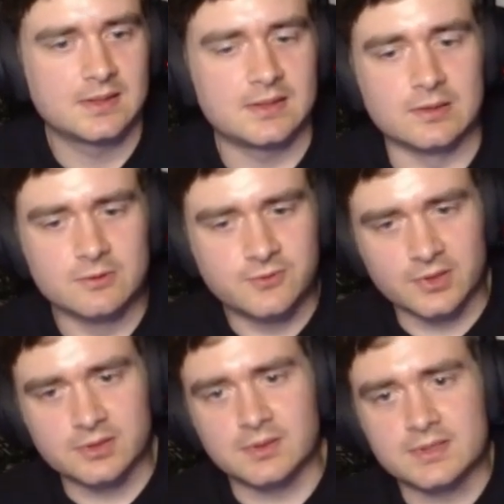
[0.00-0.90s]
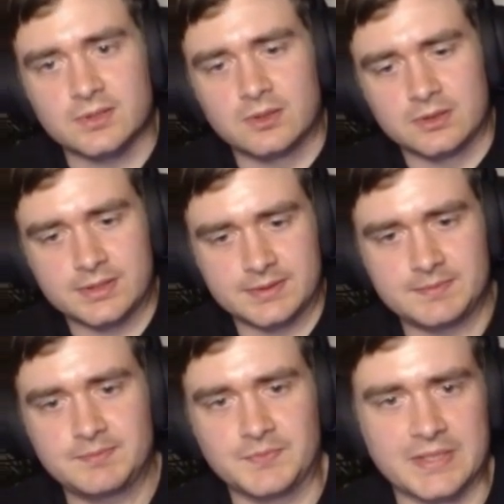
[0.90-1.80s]
No frontal assault,
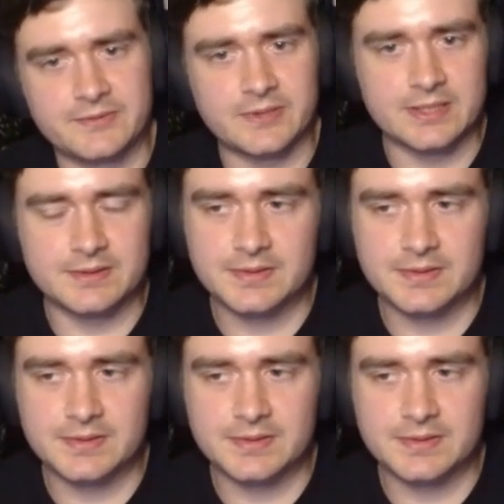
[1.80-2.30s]
my friend.